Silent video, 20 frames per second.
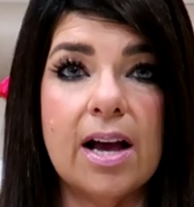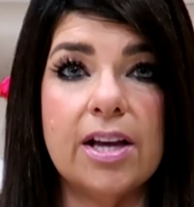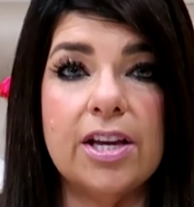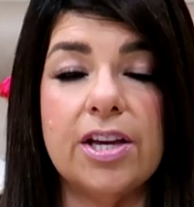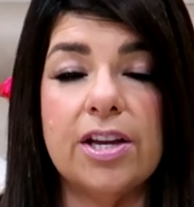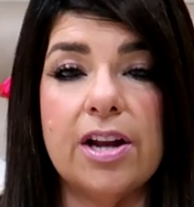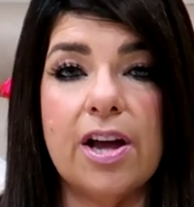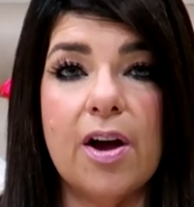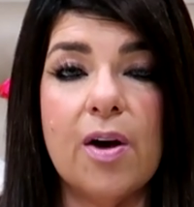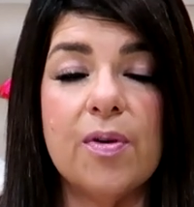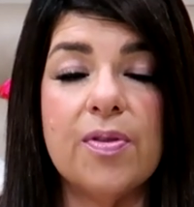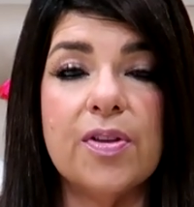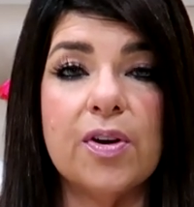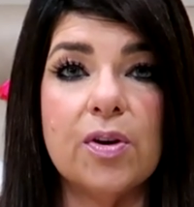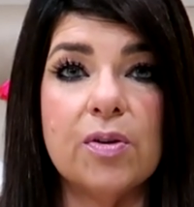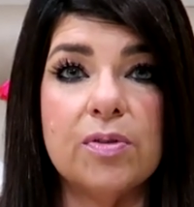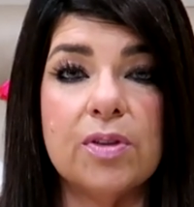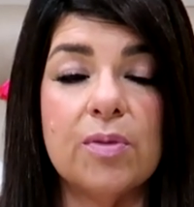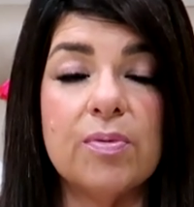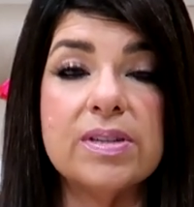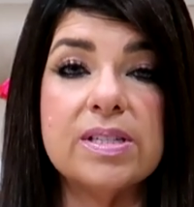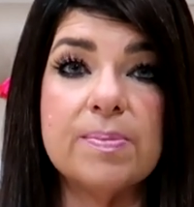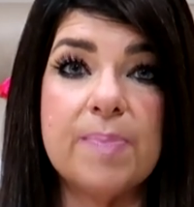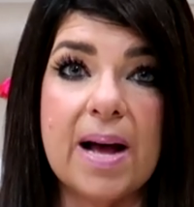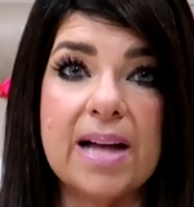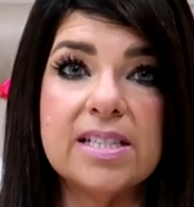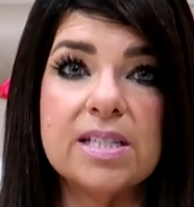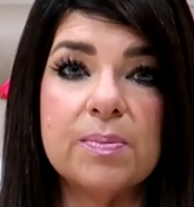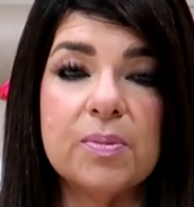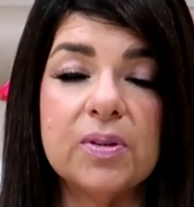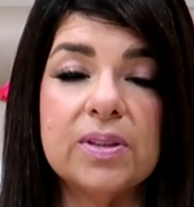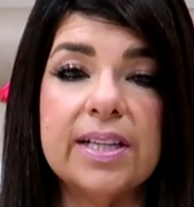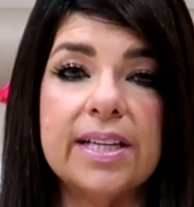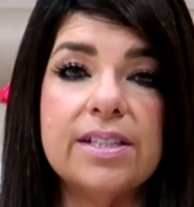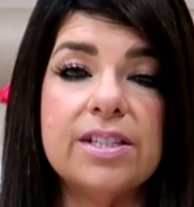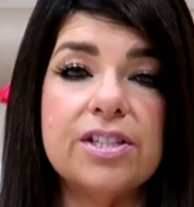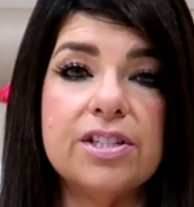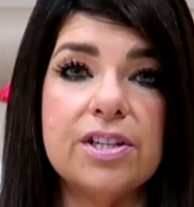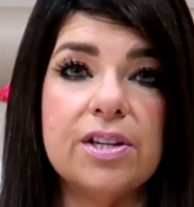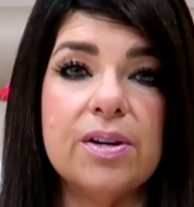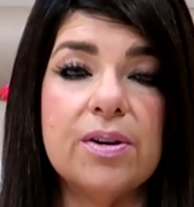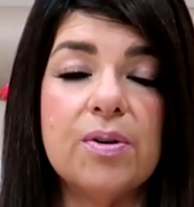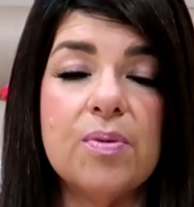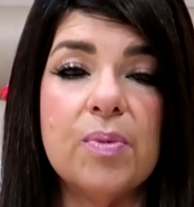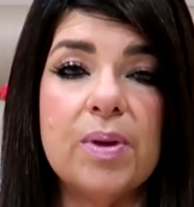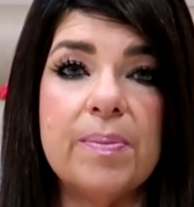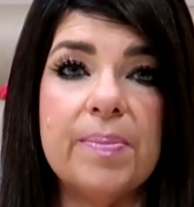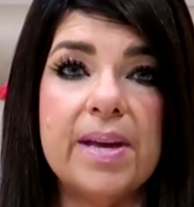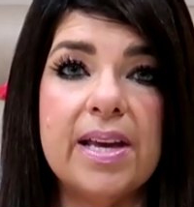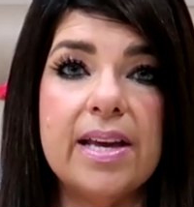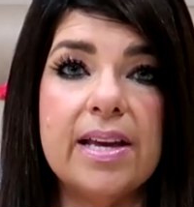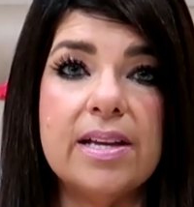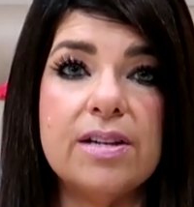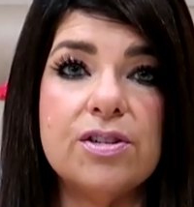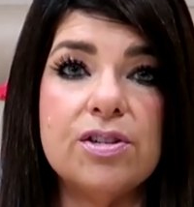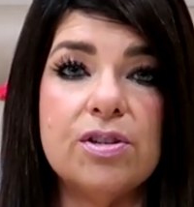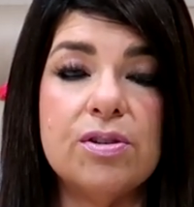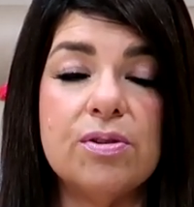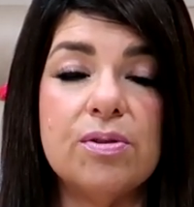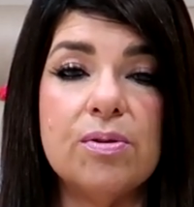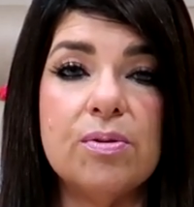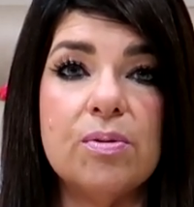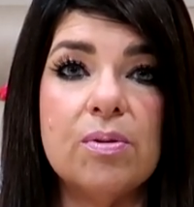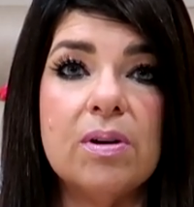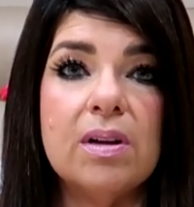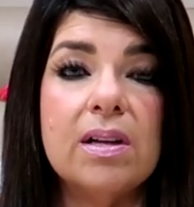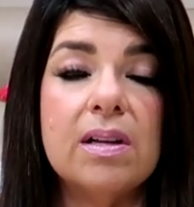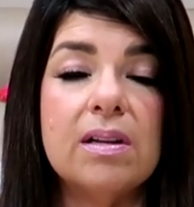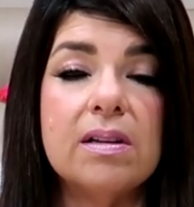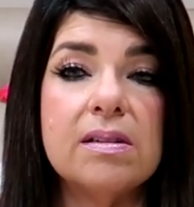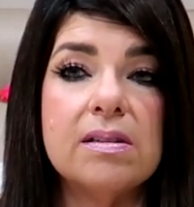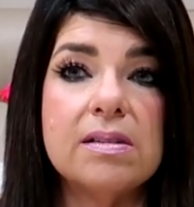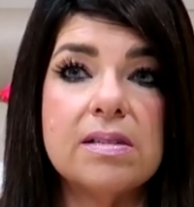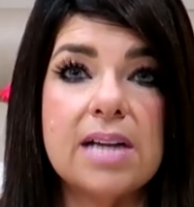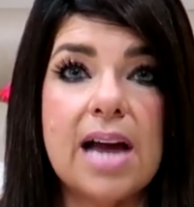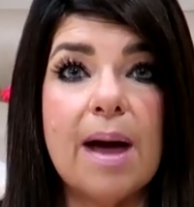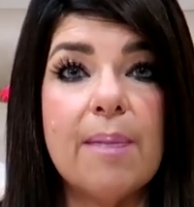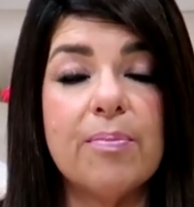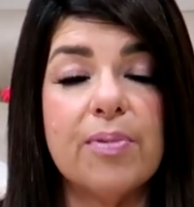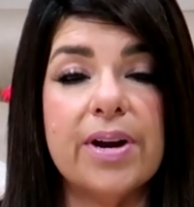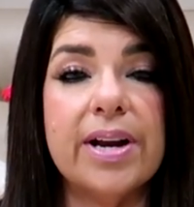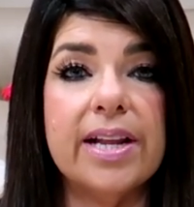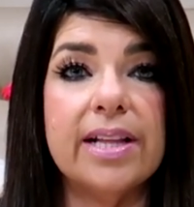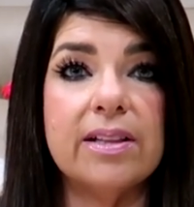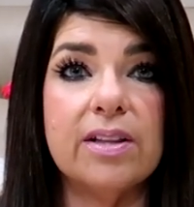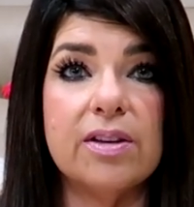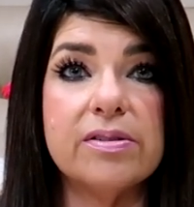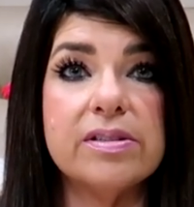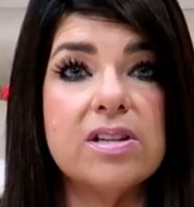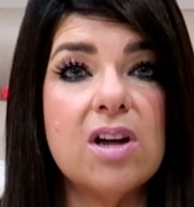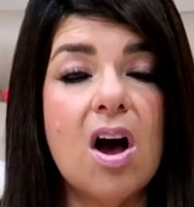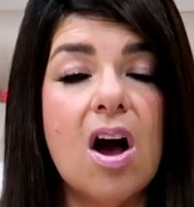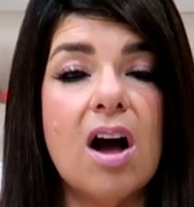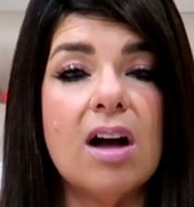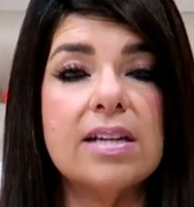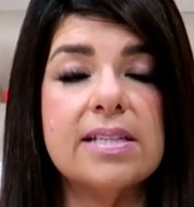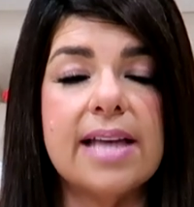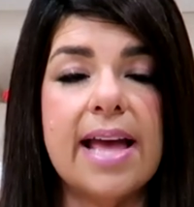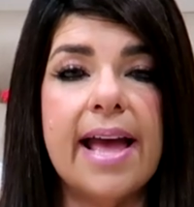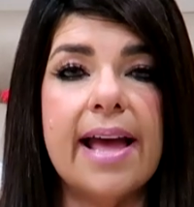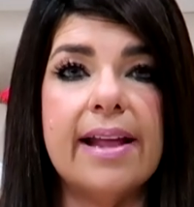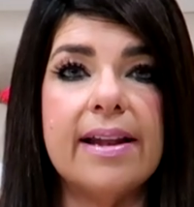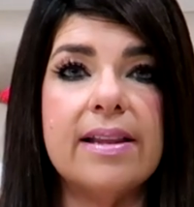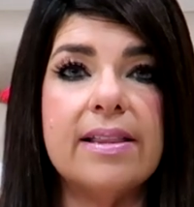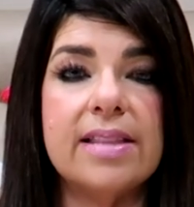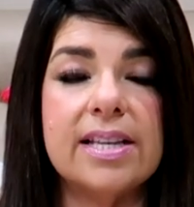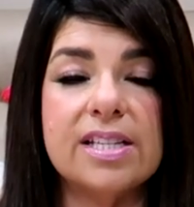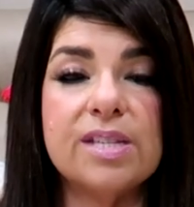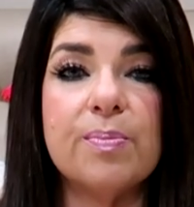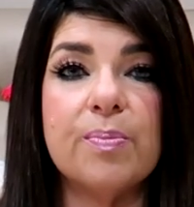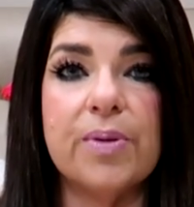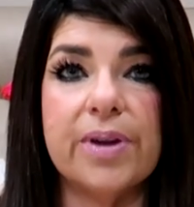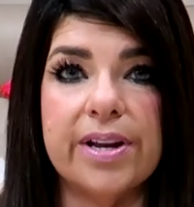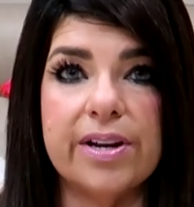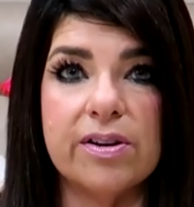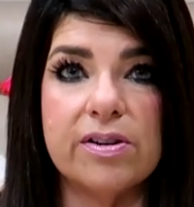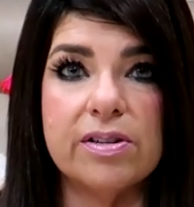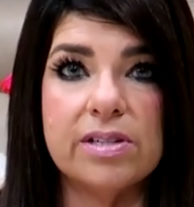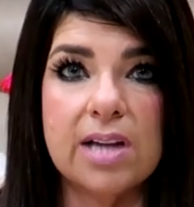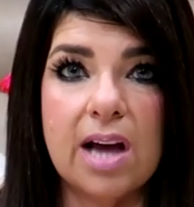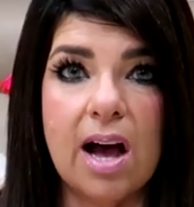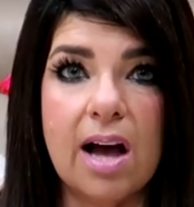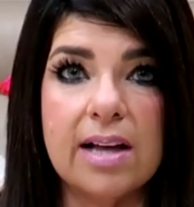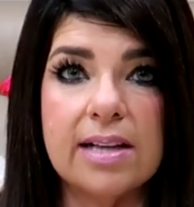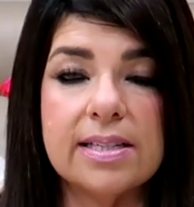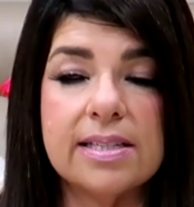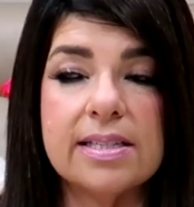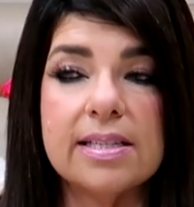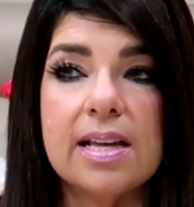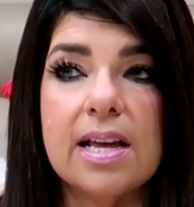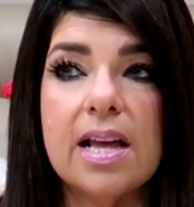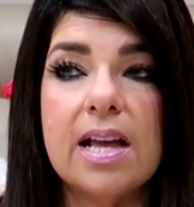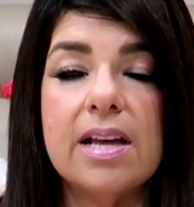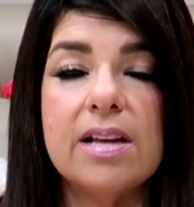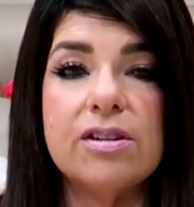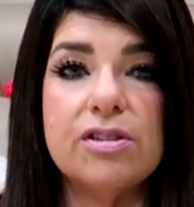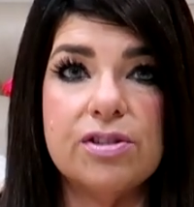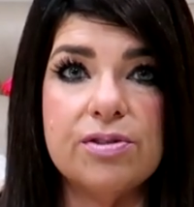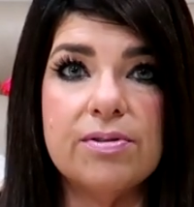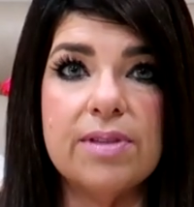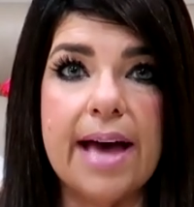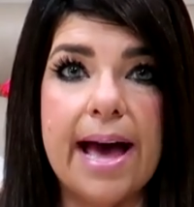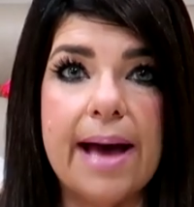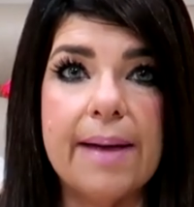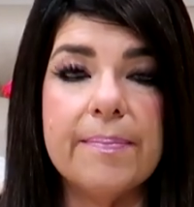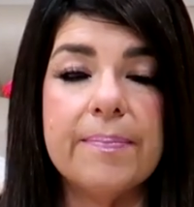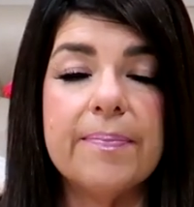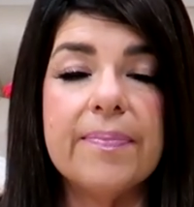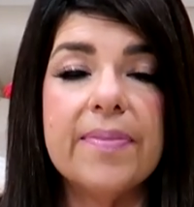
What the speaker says: you know, the responsible thing to do would be to stop breeding those dogs, and this breeder does do that.